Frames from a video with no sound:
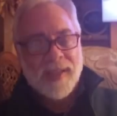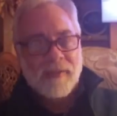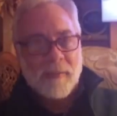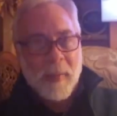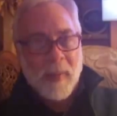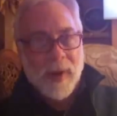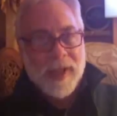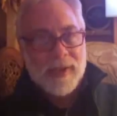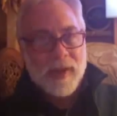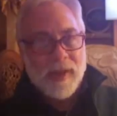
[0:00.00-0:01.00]
remember what I
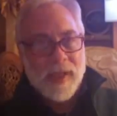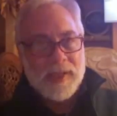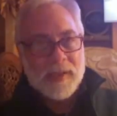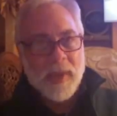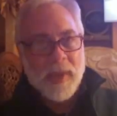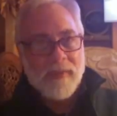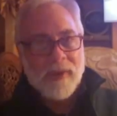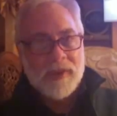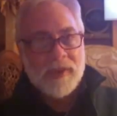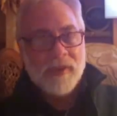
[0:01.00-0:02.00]
taught last week.
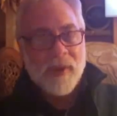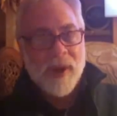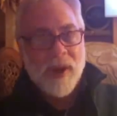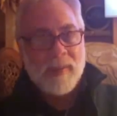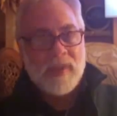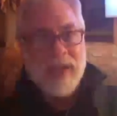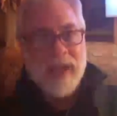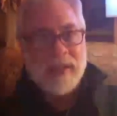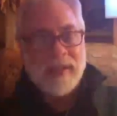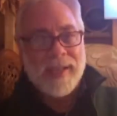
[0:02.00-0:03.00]
First, do no harm.
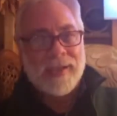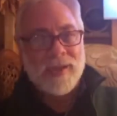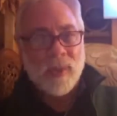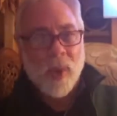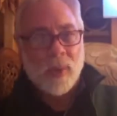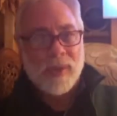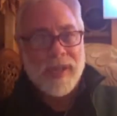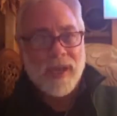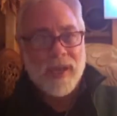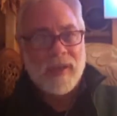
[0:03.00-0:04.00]
Secondly, do only
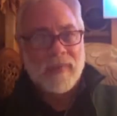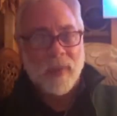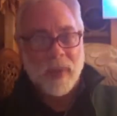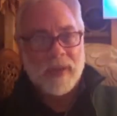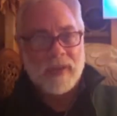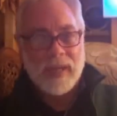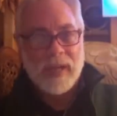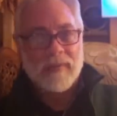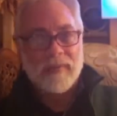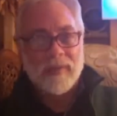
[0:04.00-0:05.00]
good for
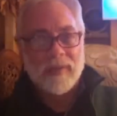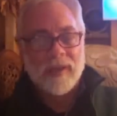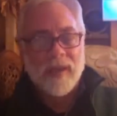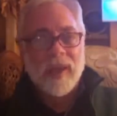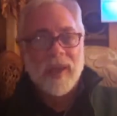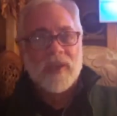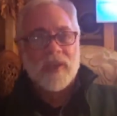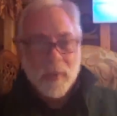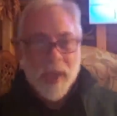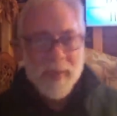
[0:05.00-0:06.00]
yourself.
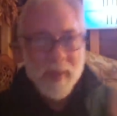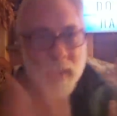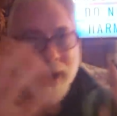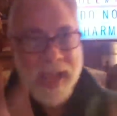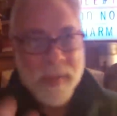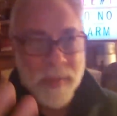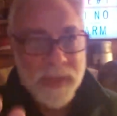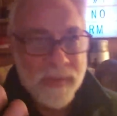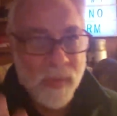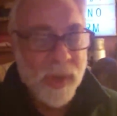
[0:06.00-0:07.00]
So maybe breakup and
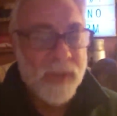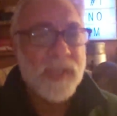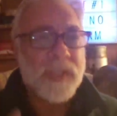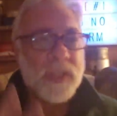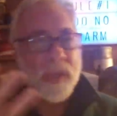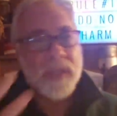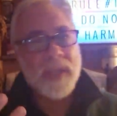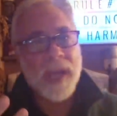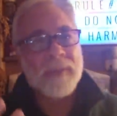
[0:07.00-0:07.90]
divorce is a good time